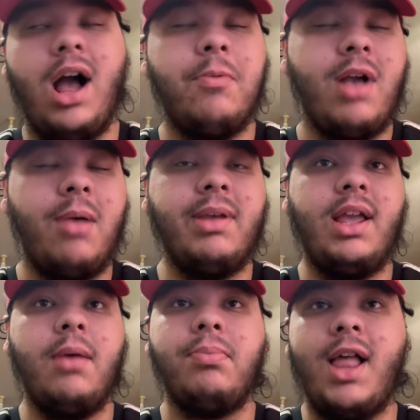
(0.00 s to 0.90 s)

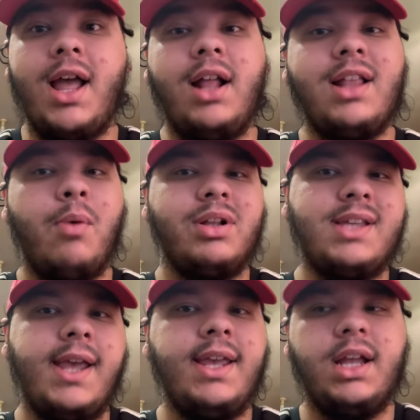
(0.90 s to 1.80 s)
upcoming player that we're
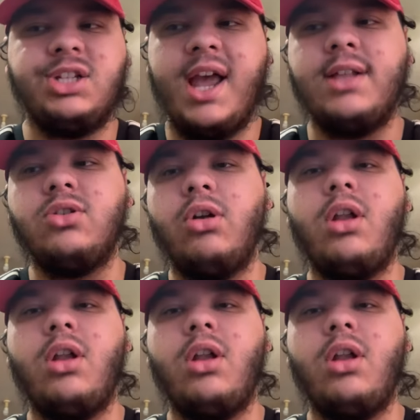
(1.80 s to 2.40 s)
taking a chance on,